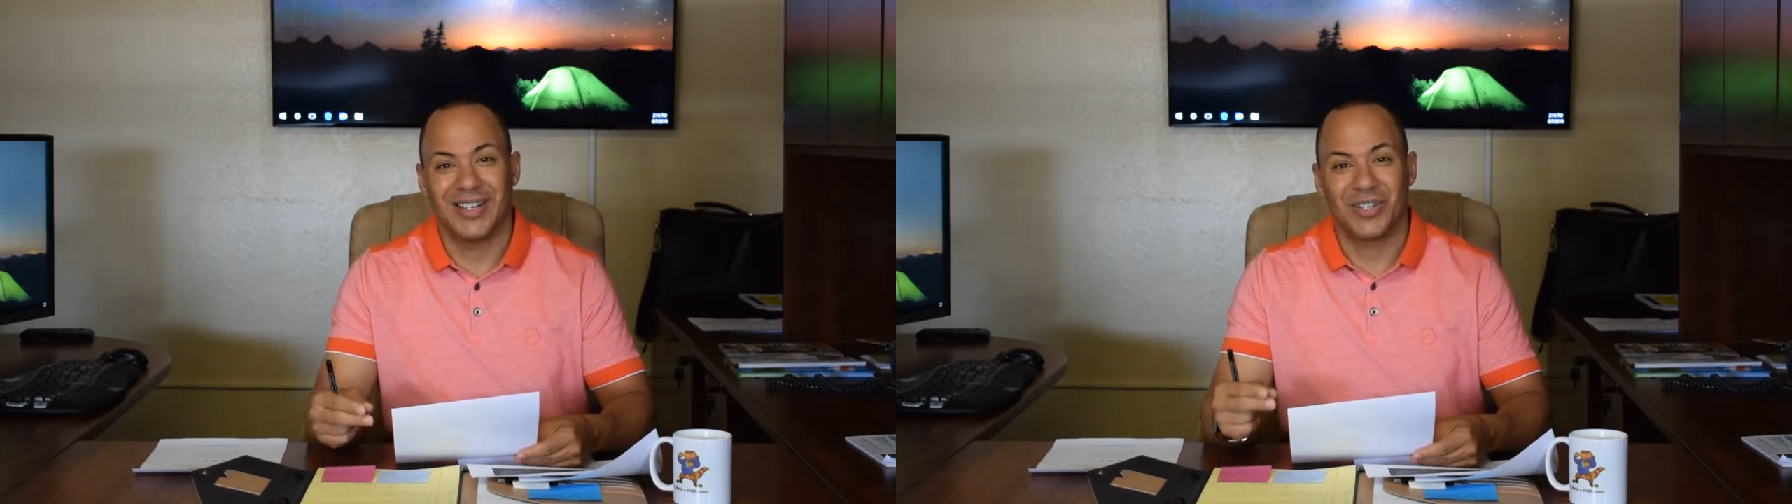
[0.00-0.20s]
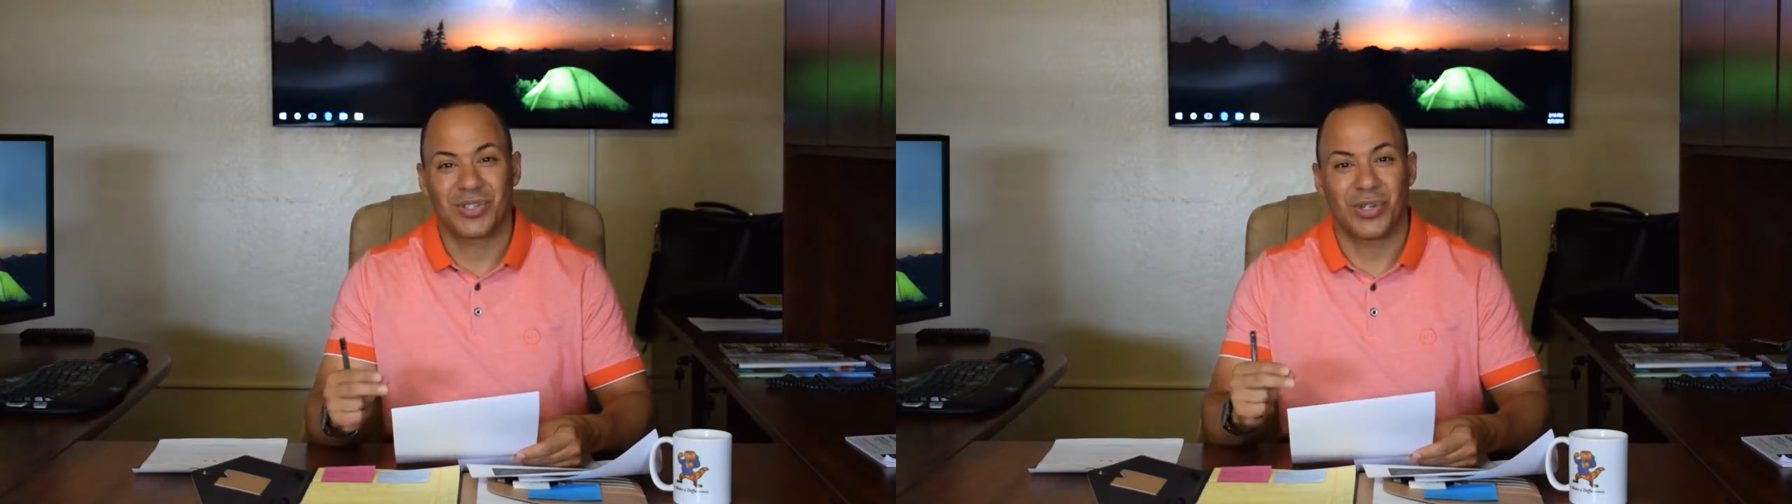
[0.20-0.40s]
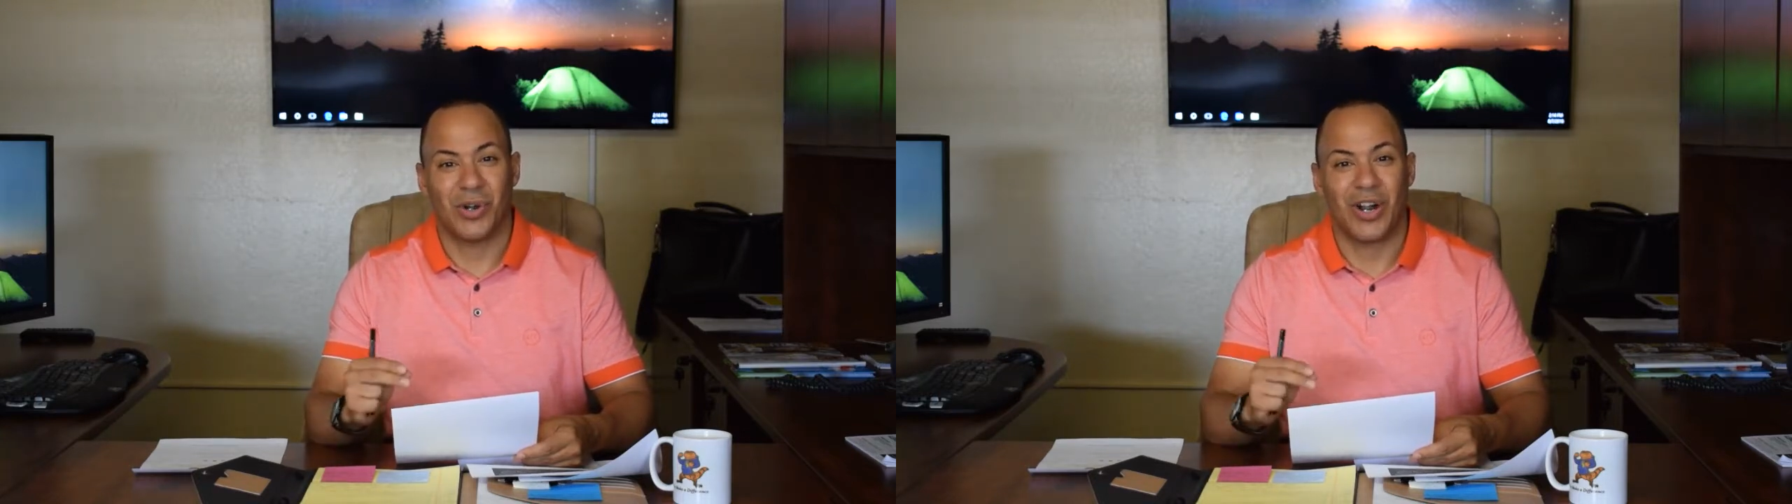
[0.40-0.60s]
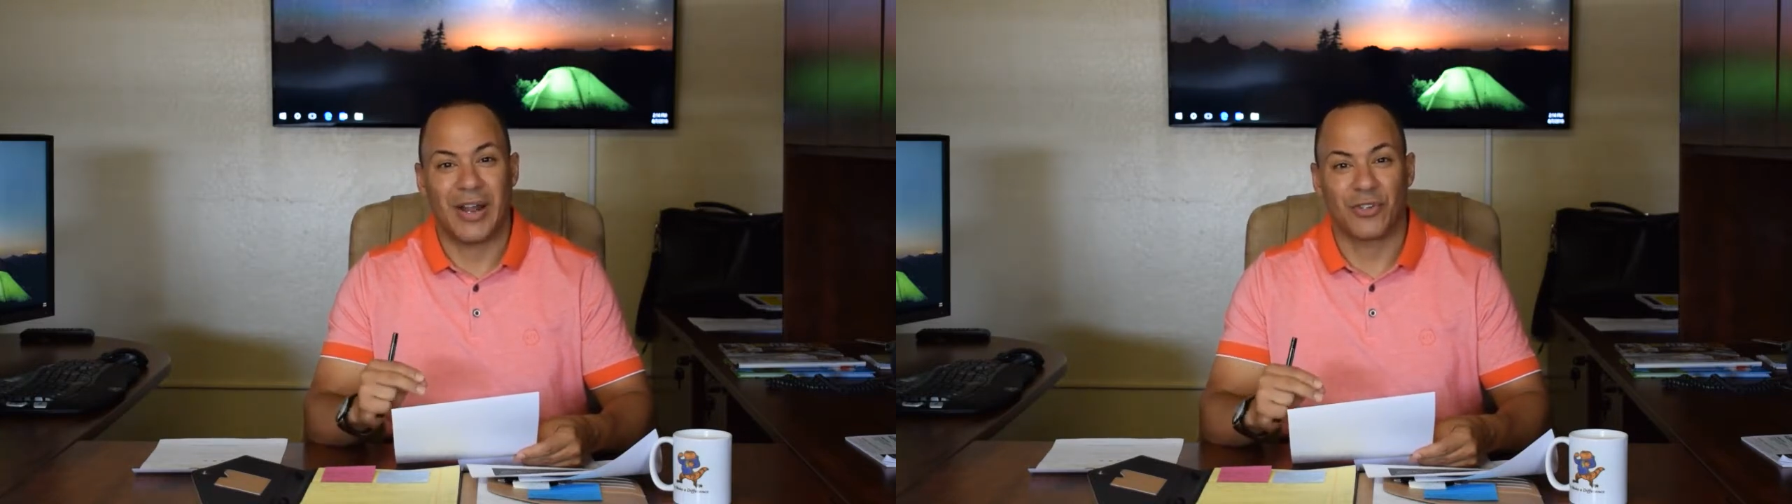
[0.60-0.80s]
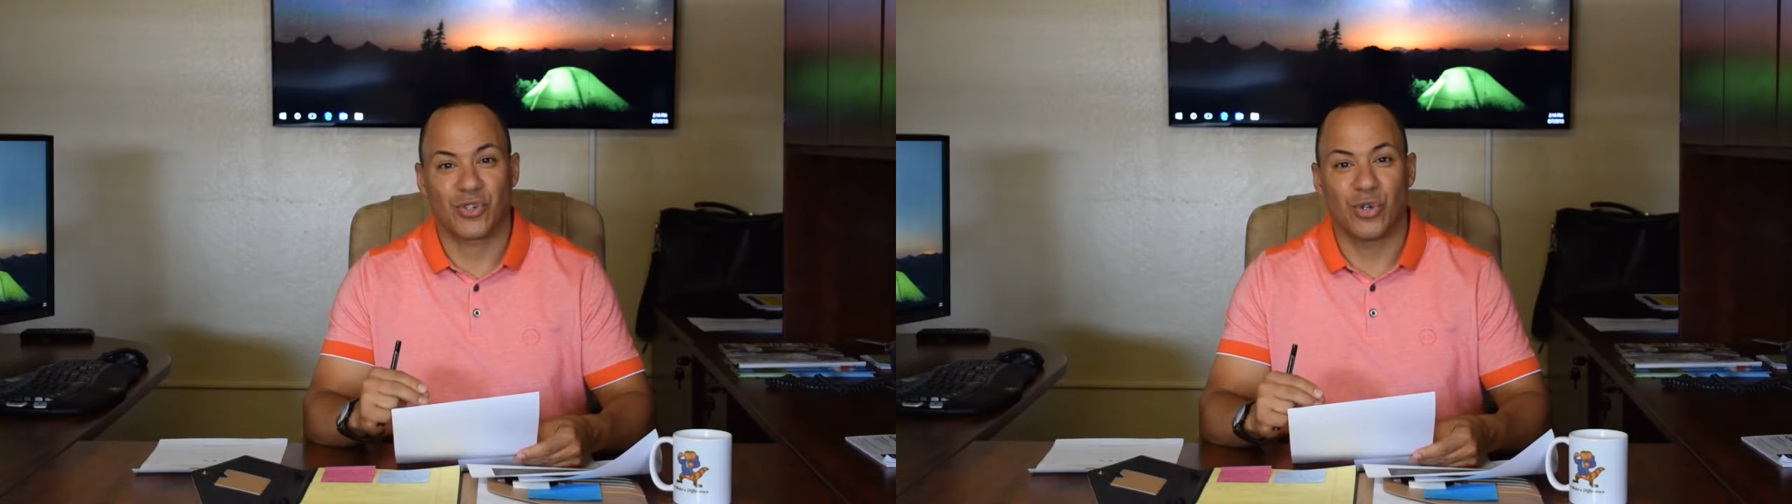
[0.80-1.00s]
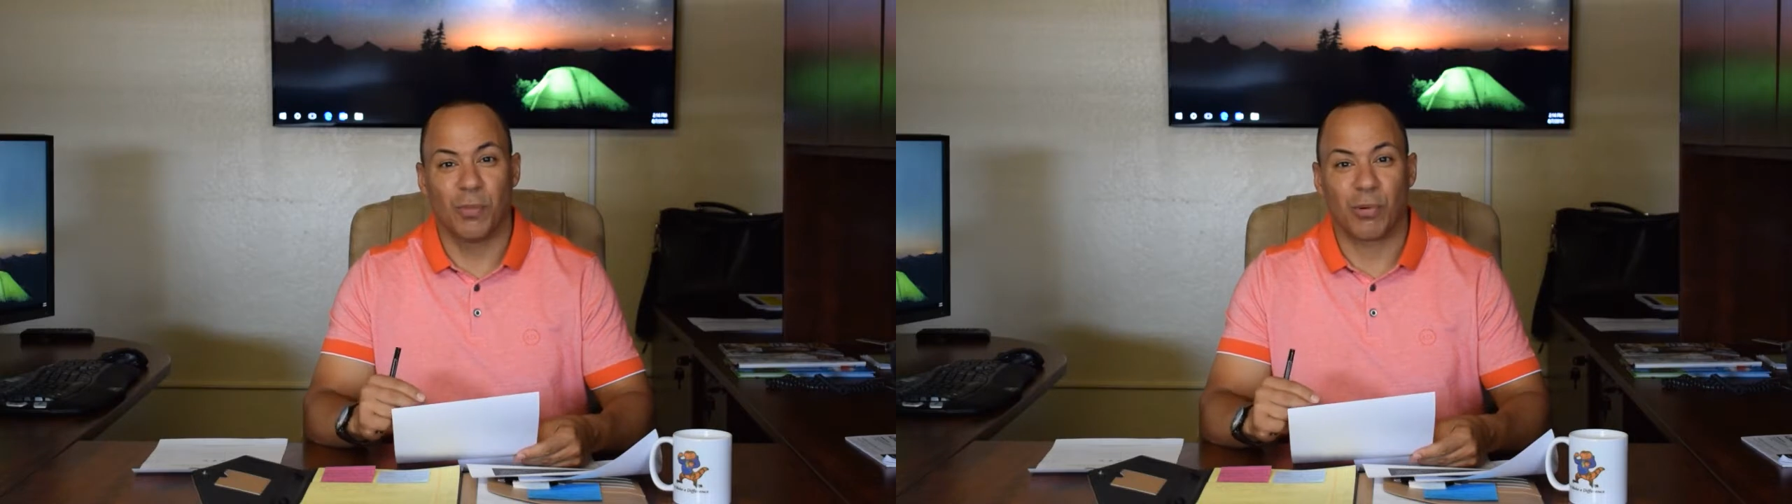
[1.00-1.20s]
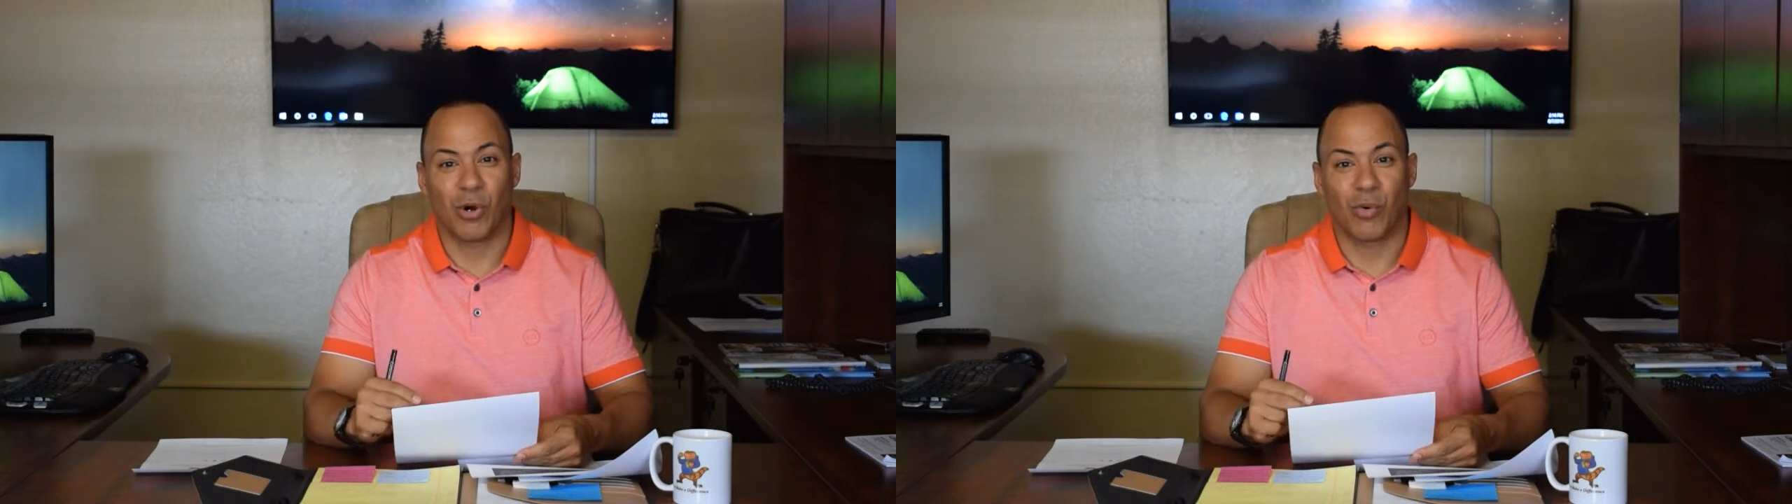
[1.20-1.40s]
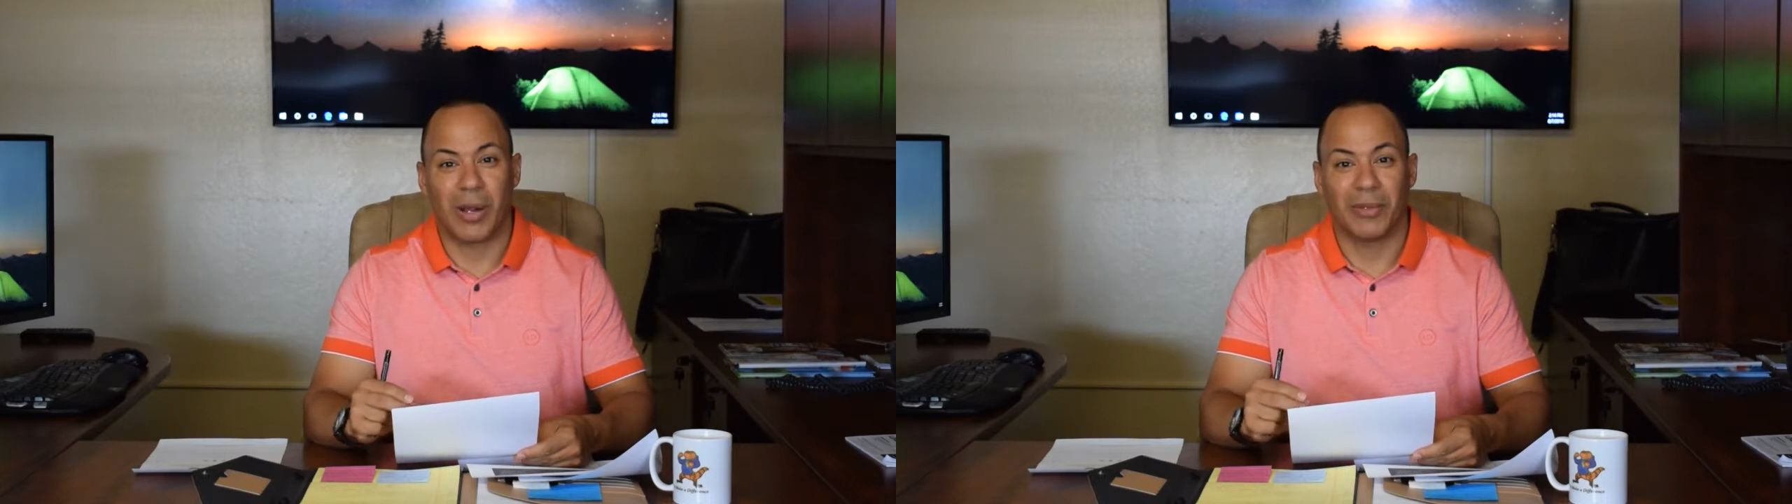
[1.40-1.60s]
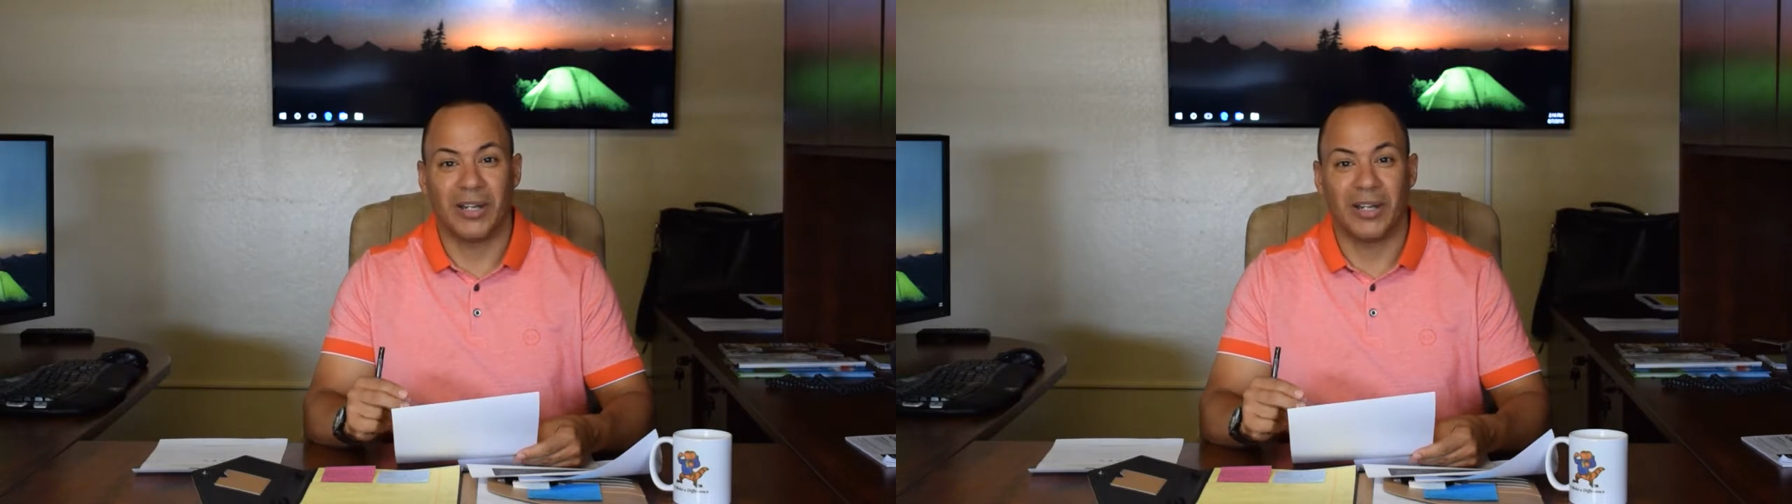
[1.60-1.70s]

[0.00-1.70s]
So our after-school program,